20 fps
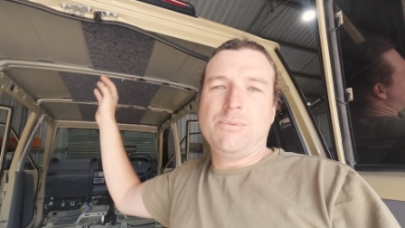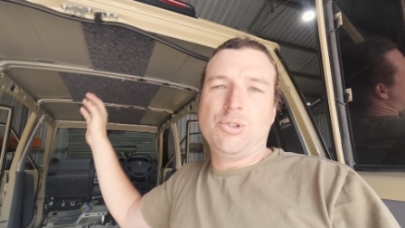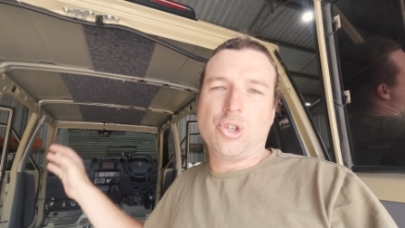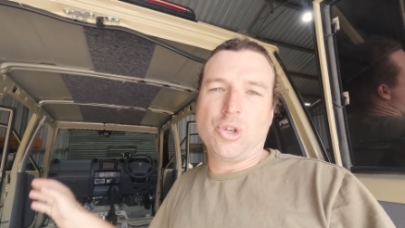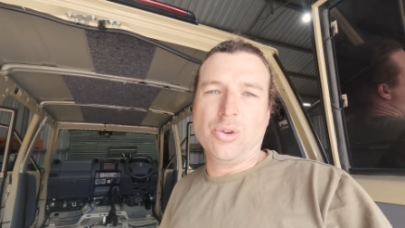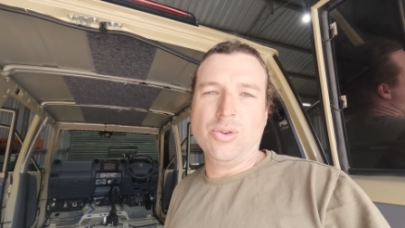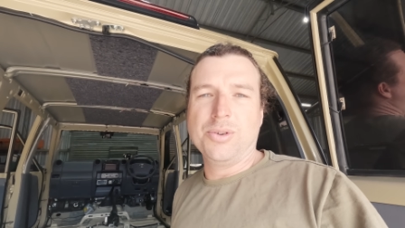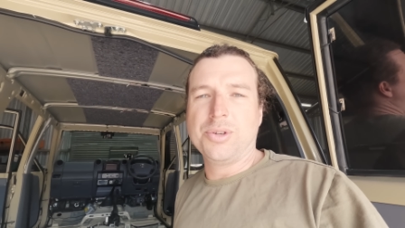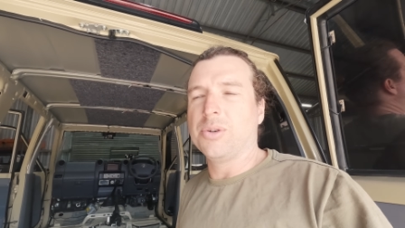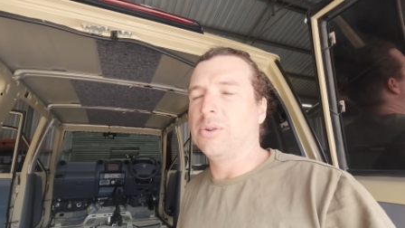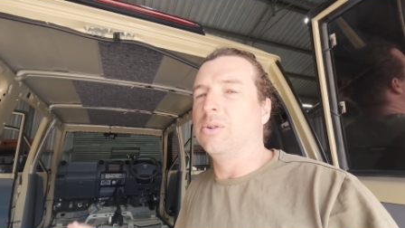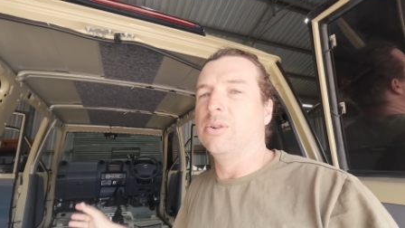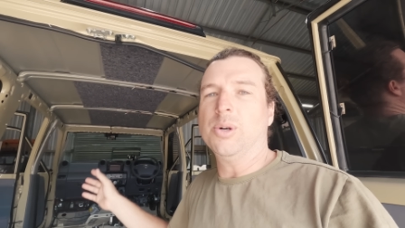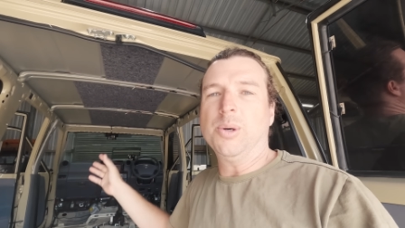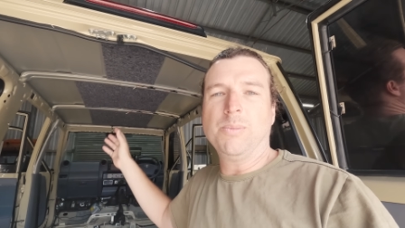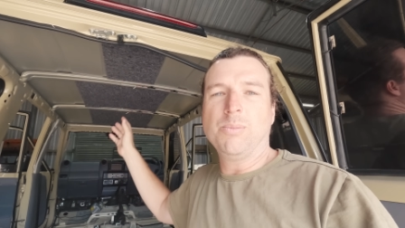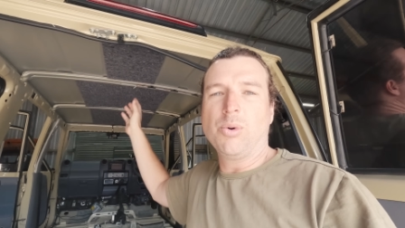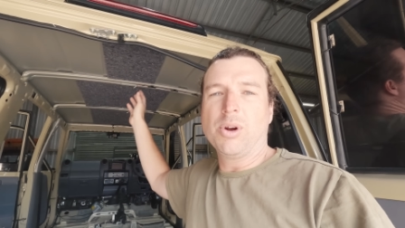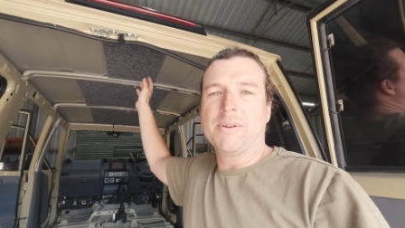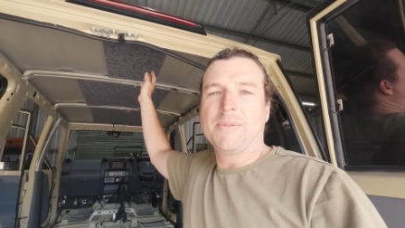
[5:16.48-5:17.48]
jute,
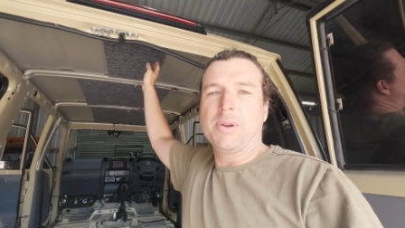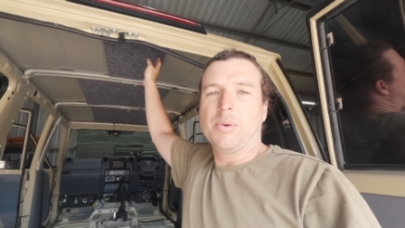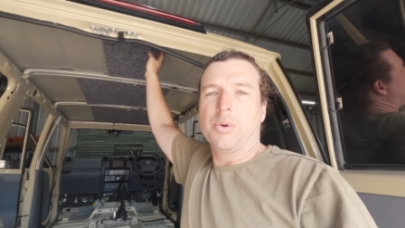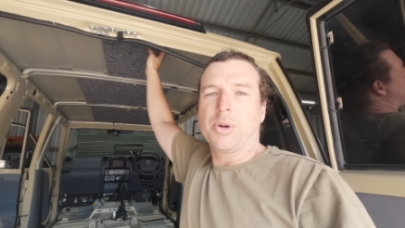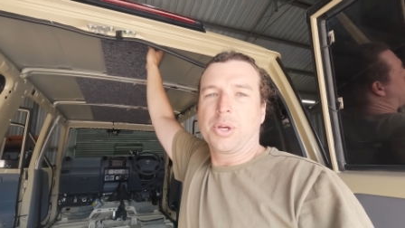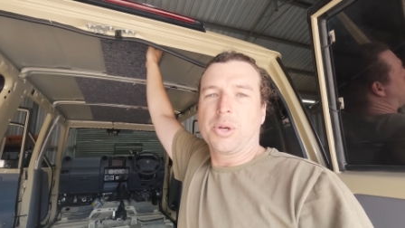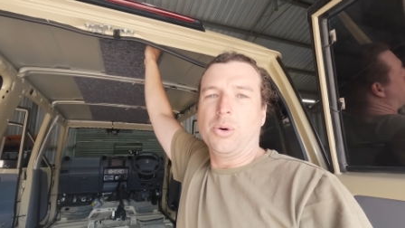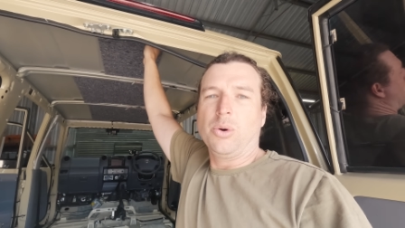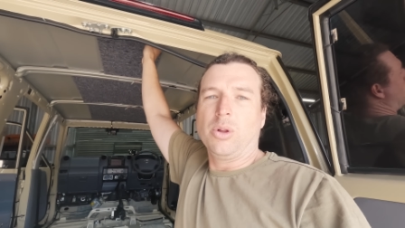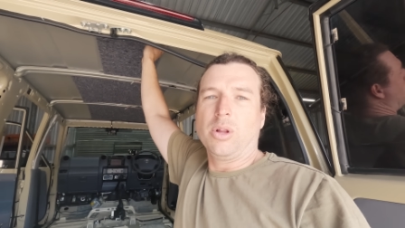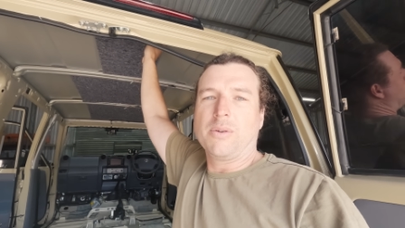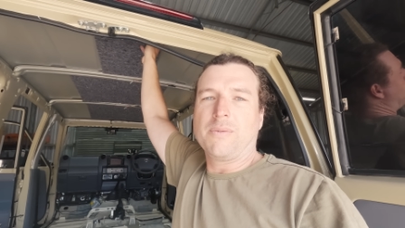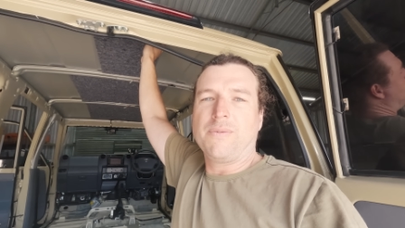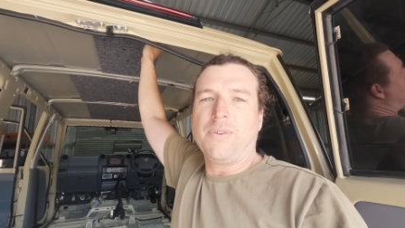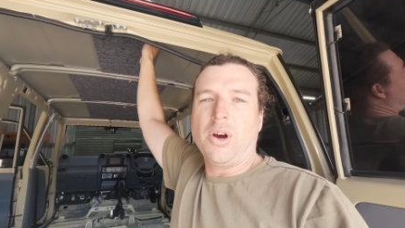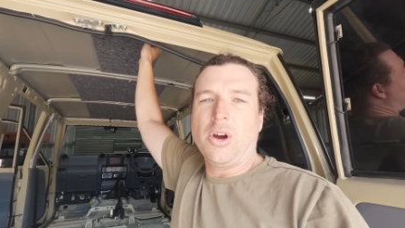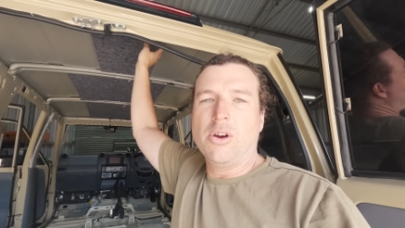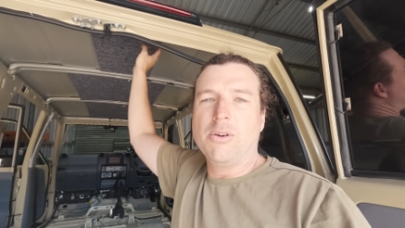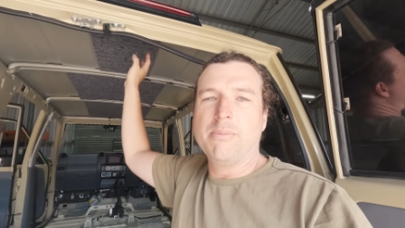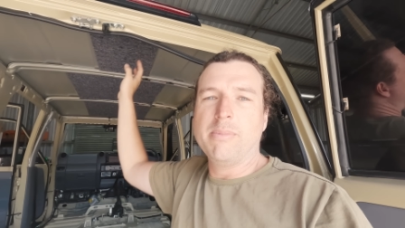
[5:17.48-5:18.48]
or whatever you want to call it,
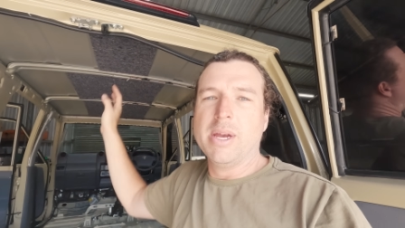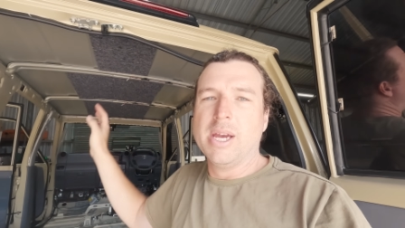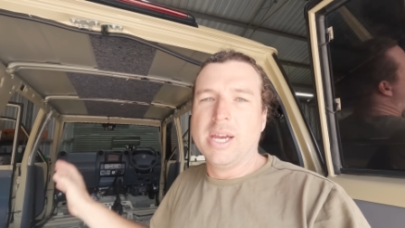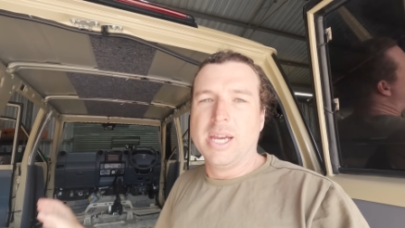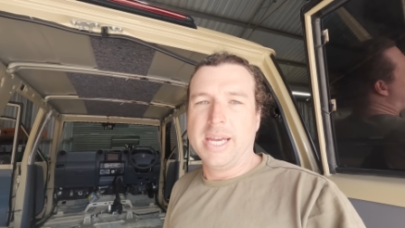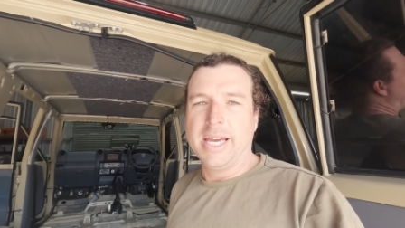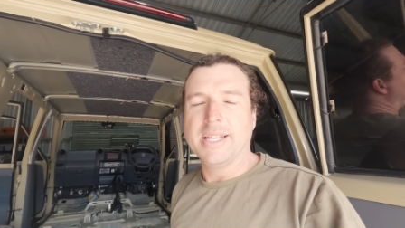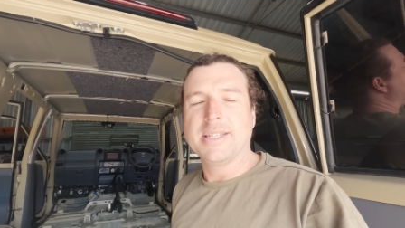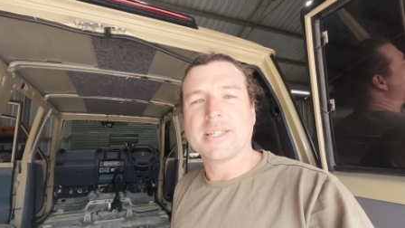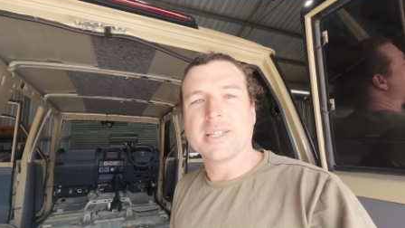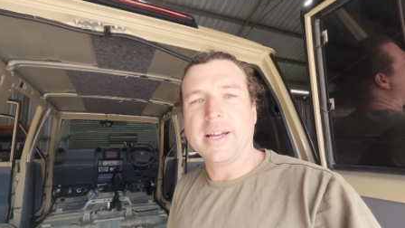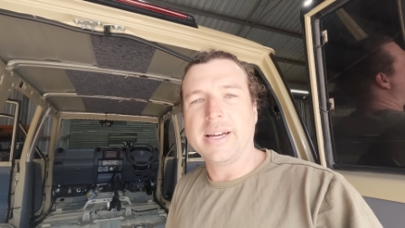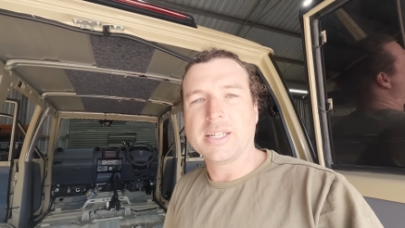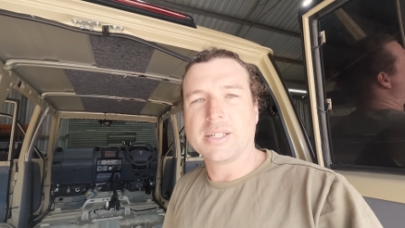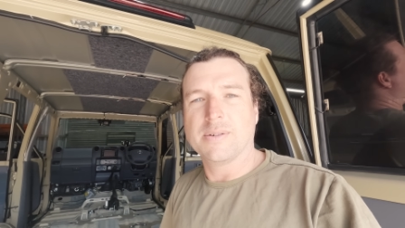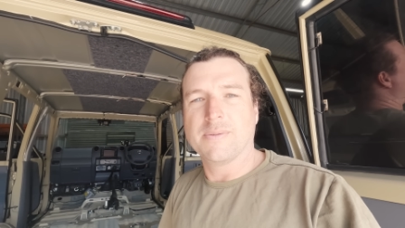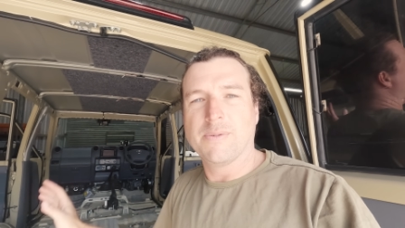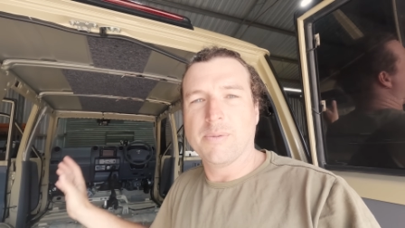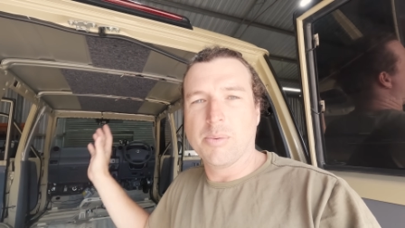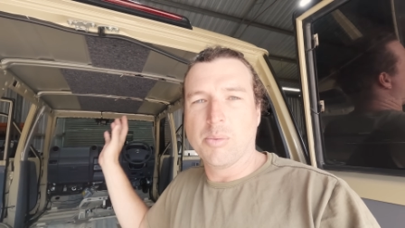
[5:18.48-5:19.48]
foam
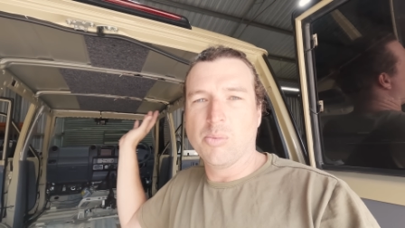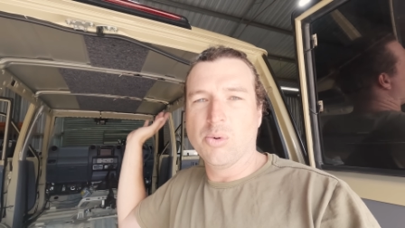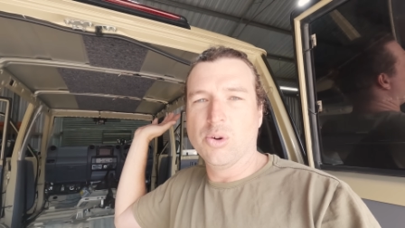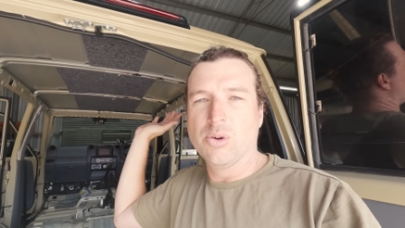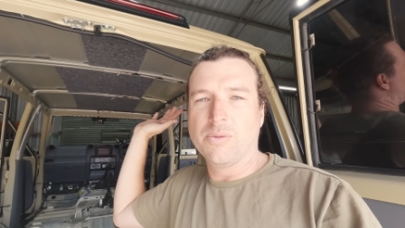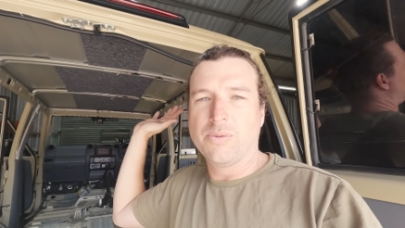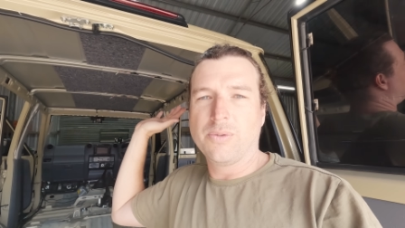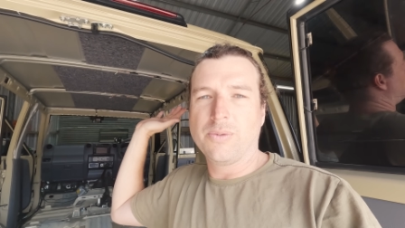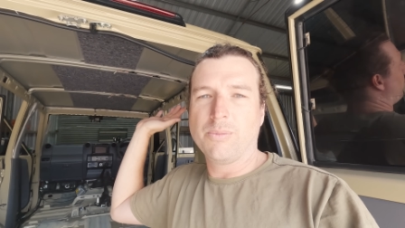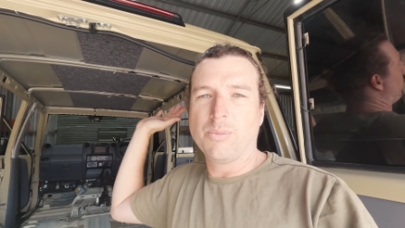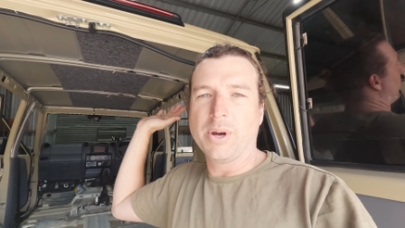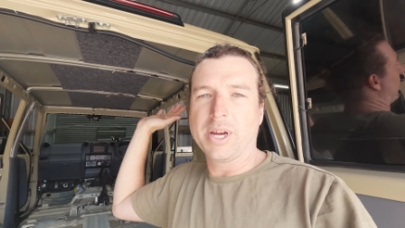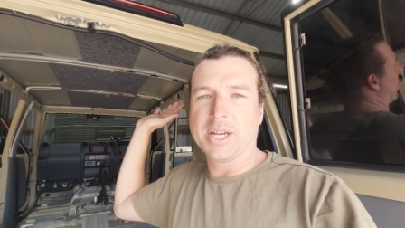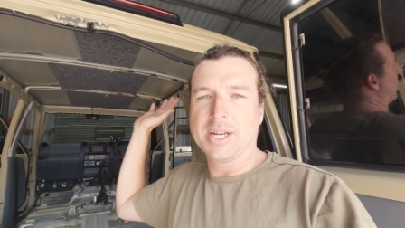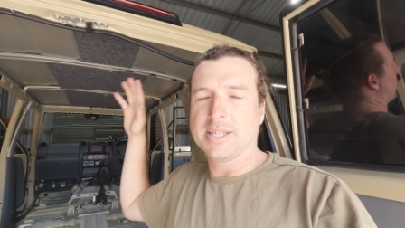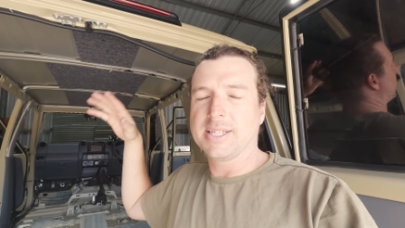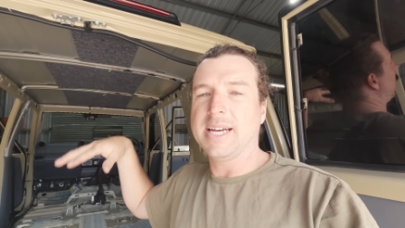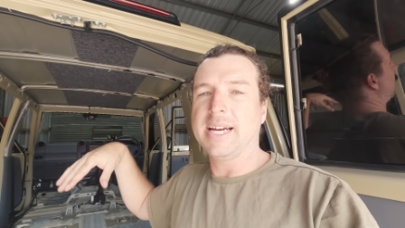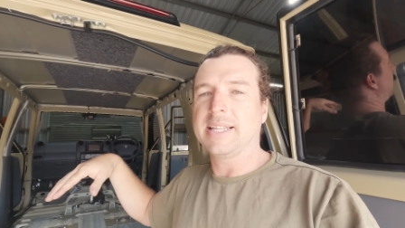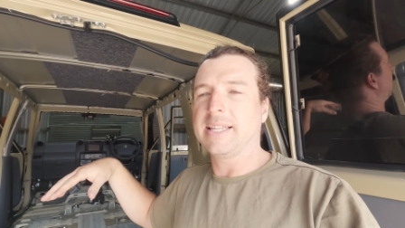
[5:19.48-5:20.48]
insulation from the roof. We're
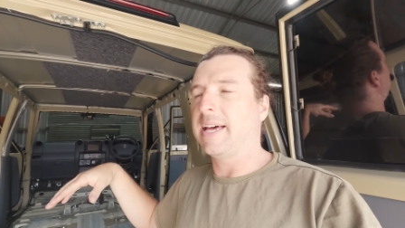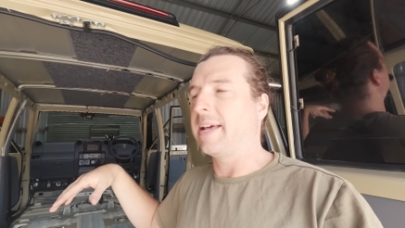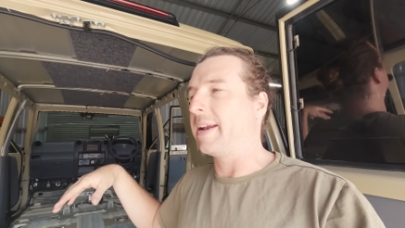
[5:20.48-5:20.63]
going to take